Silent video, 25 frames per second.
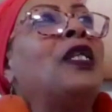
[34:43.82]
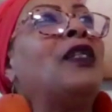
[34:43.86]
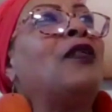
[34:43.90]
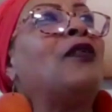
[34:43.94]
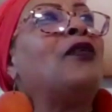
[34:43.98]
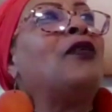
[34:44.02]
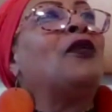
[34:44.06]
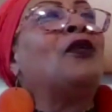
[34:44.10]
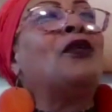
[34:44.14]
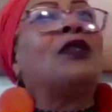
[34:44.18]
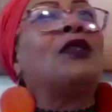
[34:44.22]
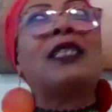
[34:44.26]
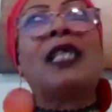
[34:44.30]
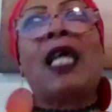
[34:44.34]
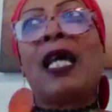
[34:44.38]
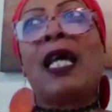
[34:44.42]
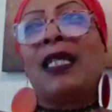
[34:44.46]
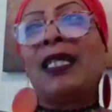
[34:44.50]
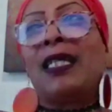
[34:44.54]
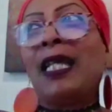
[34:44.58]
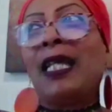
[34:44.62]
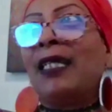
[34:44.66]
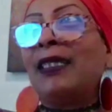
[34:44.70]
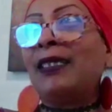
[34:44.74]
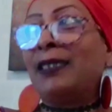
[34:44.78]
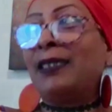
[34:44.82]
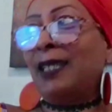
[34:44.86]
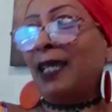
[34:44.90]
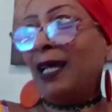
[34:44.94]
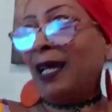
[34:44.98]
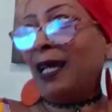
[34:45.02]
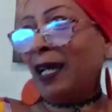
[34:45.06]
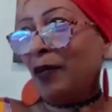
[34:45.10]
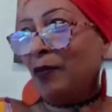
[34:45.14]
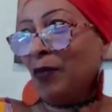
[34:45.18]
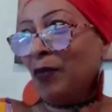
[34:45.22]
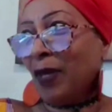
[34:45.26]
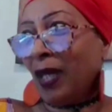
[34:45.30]
me looked at that
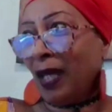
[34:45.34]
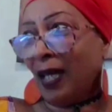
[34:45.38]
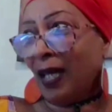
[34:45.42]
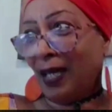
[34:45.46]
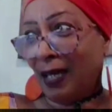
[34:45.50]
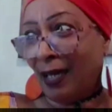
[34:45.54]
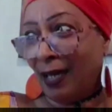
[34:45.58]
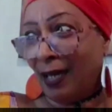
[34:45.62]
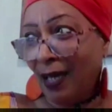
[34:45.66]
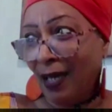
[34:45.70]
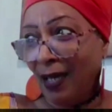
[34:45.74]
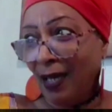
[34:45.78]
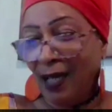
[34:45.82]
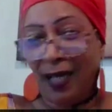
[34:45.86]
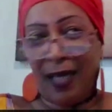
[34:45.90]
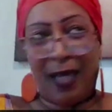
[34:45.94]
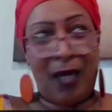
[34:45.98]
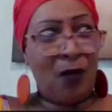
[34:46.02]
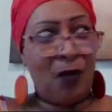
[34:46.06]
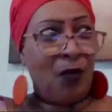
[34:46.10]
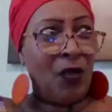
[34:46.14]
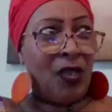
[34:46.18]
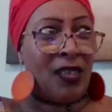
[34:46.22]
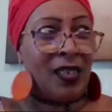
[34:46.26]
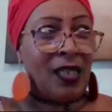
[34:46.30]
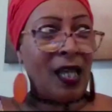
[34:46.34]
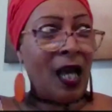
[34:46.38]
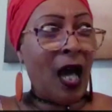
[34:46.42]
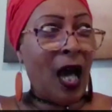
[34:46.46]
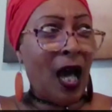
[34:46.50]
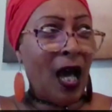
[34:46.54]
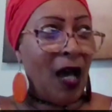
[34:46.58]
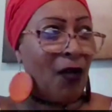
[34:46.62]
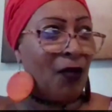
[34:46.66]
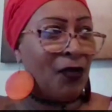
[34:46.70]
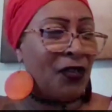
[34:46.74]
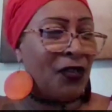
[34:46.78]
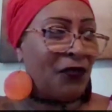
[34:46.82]
time like It was
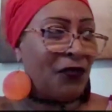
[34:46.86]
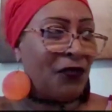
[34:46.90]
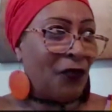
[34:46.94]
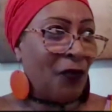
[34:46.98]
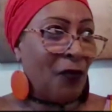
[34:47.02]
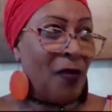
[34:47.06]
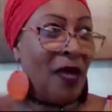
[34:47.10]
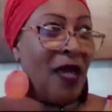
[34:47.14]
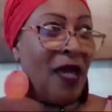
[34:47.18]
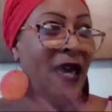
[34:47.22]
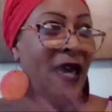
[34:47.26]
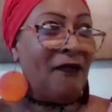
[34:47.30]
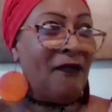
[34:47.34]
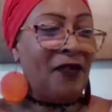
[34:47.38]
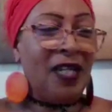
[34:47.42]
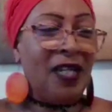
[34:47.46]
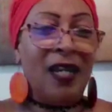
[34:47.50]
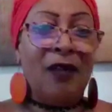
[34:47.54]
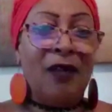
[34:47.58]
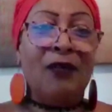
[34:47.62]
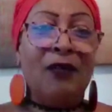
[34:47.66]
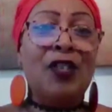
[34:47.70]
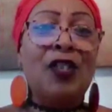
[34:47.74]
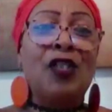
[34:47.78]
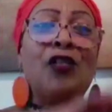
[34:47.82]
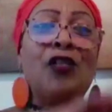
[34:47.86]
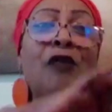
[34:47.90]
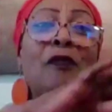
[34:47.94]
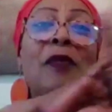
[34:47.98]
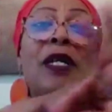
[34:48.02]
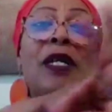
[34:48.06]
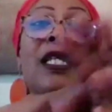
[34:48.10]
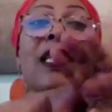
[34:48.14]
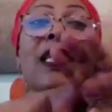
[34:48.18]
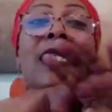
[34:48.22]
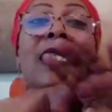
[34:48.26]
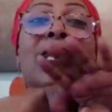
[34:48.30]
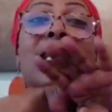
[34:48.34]
a house from heaven. There were
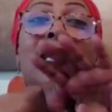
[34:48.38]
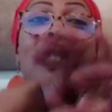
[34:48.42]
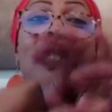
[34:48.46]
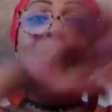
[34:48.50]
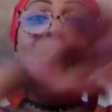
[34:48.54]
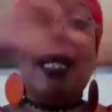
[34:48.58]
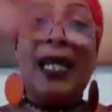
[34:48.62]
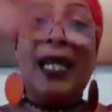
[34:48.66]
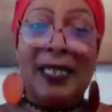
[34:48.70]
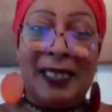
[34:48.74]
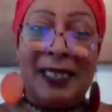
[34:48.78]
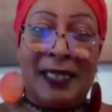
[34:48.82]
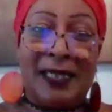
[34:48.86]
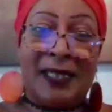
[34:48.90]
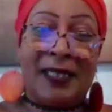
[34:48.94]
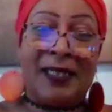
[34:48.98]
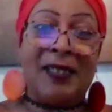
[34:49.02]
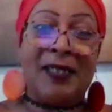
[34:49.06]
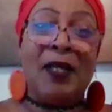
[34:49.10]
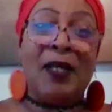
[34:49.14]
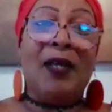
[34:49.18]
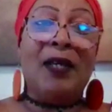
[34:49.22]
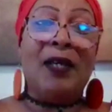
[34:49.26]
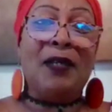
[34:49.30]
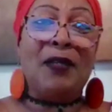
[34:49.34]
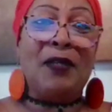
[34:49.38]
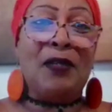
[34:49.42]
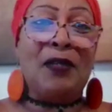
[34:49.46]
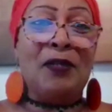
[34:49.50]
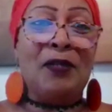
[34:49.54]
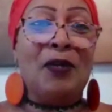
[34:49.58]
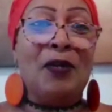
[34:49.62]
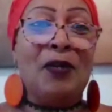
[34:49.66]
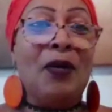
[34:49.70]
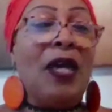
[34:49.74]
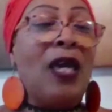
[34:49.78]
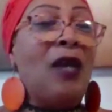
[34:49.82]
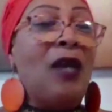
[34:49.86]
so many lights.
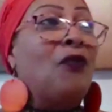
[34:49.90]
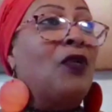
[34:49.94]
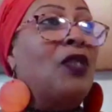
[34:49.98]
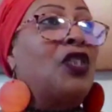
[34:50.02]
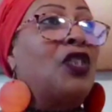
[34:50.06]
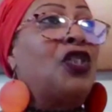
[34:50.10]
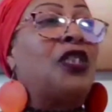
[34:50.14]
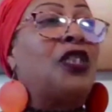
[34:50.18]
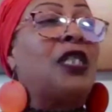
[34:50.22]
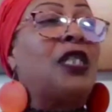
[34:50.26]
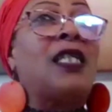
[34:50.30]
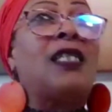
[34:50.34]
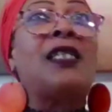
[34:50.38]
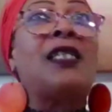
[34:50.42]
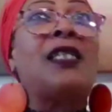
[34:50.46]
It was